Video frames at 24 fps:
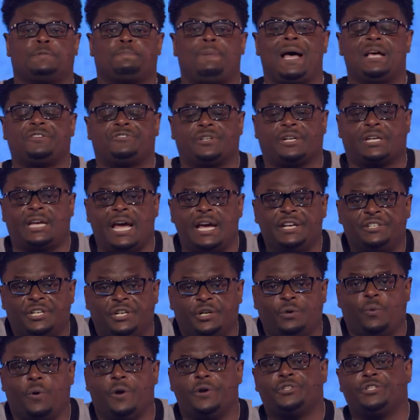As Pastor KJ
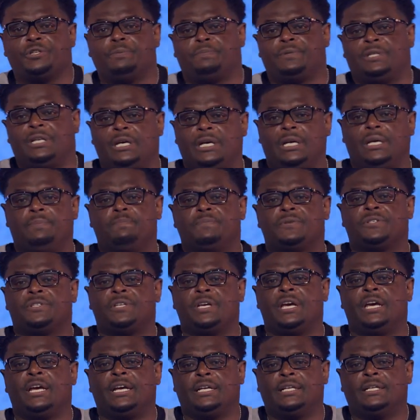and the worship team
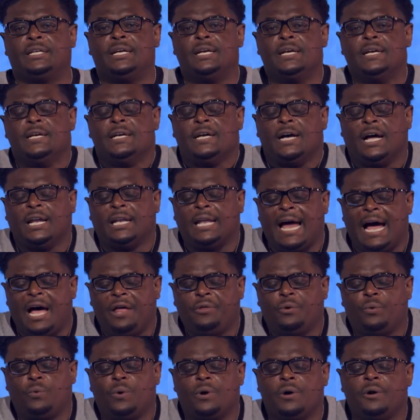sing, allow
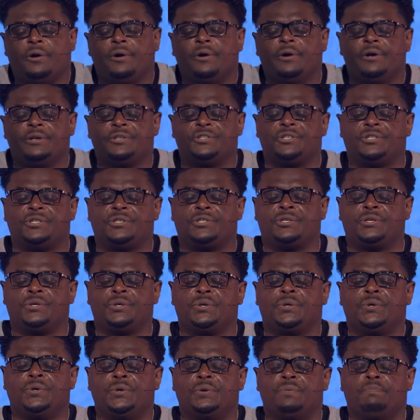the words
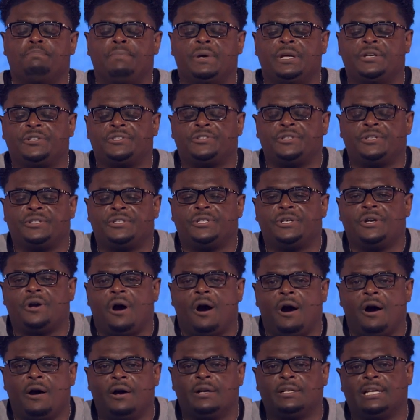to minister to your
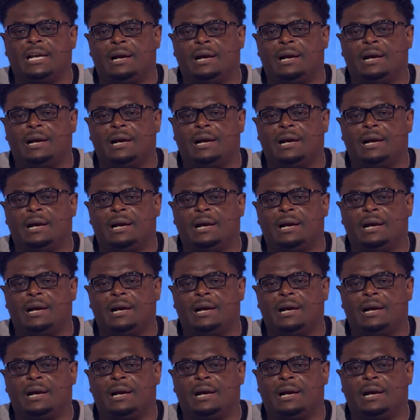heart.